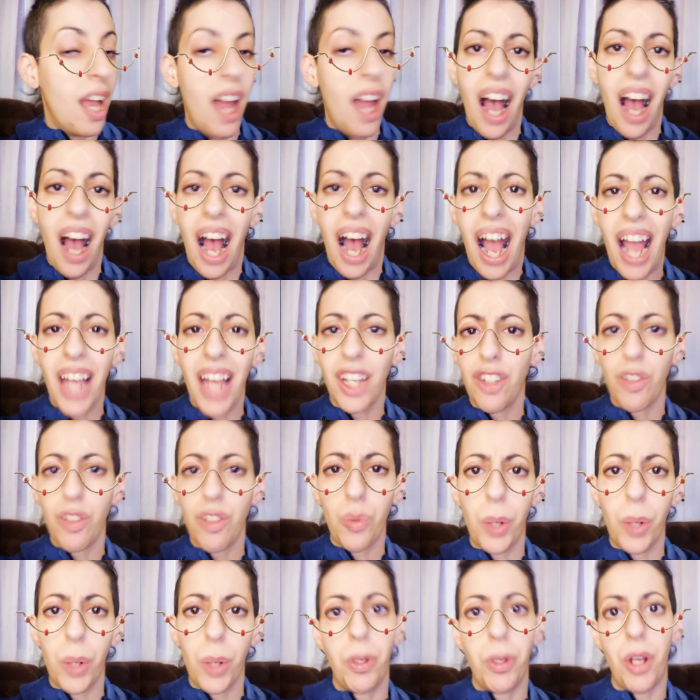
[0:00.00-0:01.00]
Hi, I just want
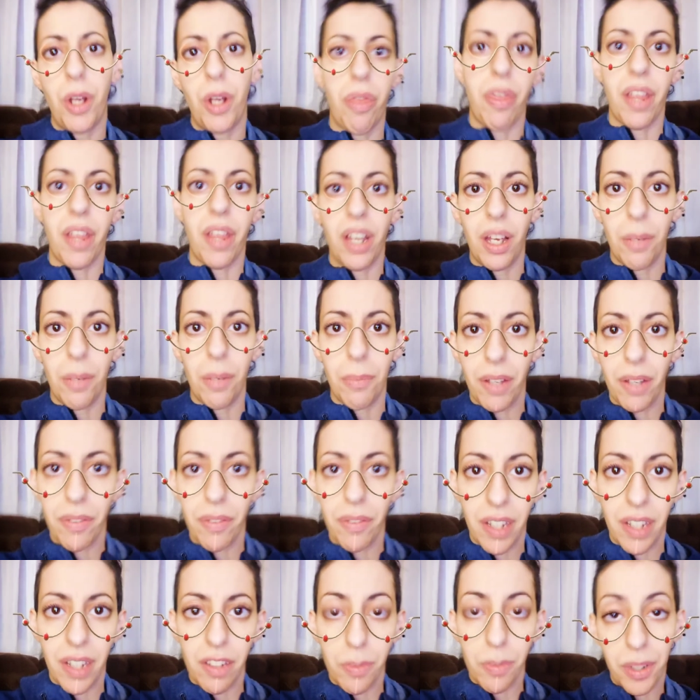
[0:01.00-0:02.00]
to put a thing on my
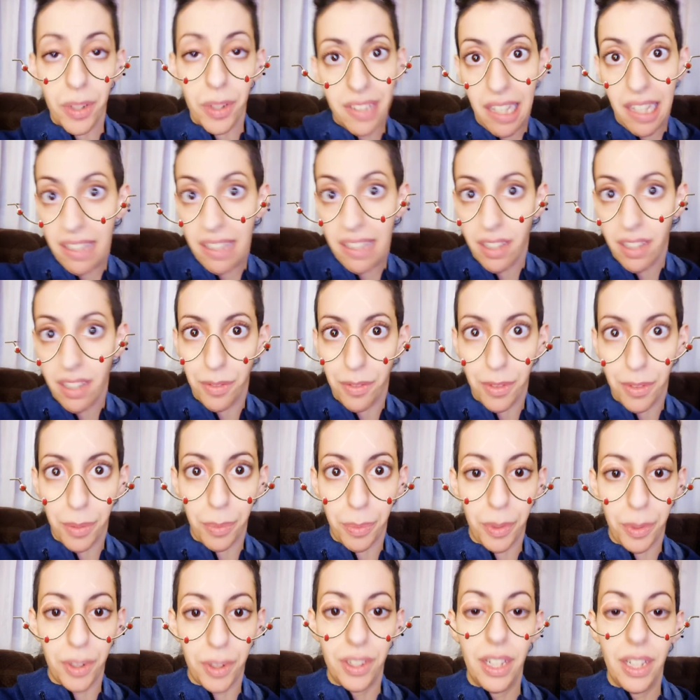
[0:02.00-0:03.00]
face because that's
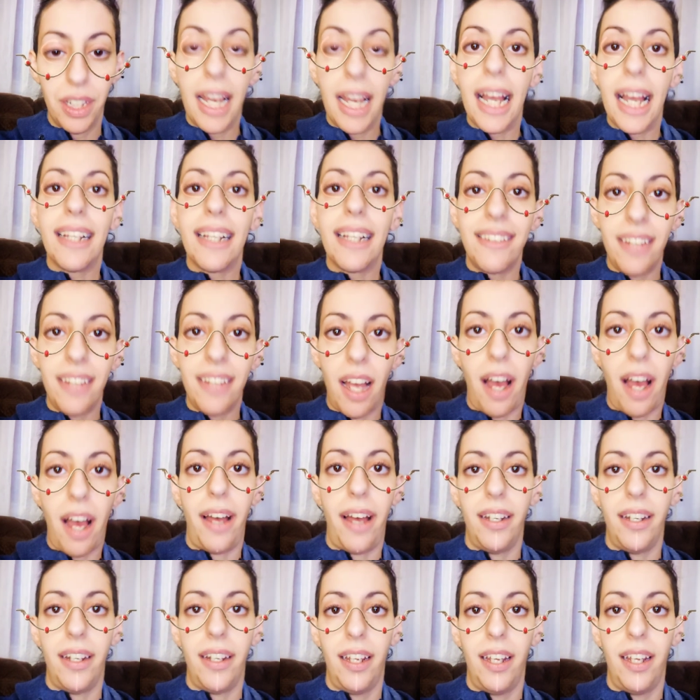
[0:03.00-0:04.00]
comfortable. It's not.
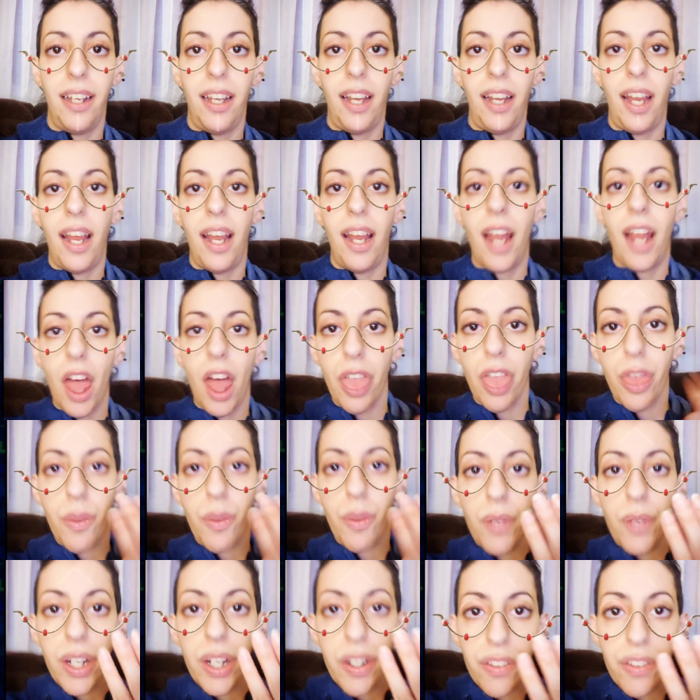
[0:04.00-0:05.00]
3
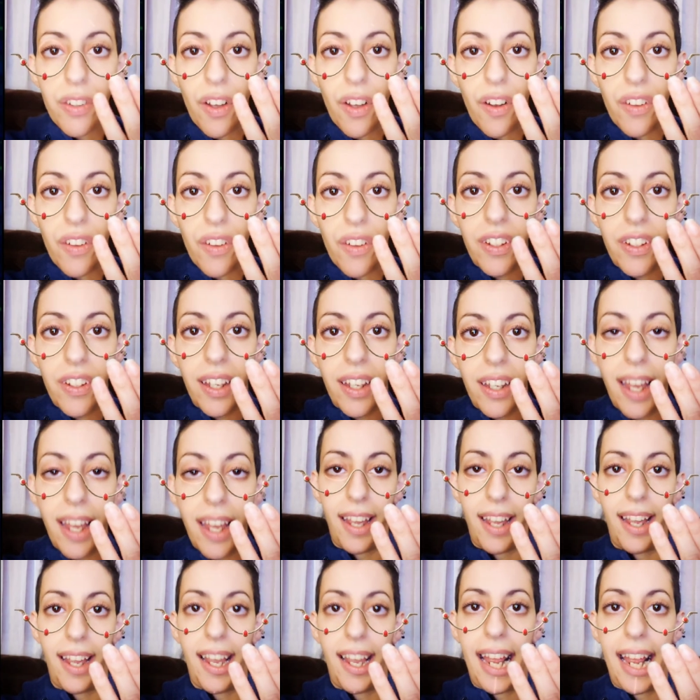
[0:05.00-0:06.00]
years old.
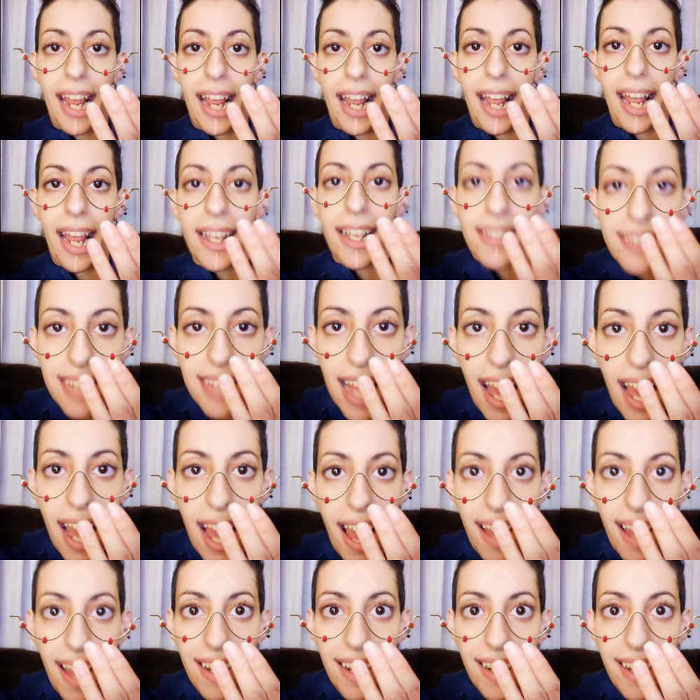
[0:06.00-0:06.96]
It's not.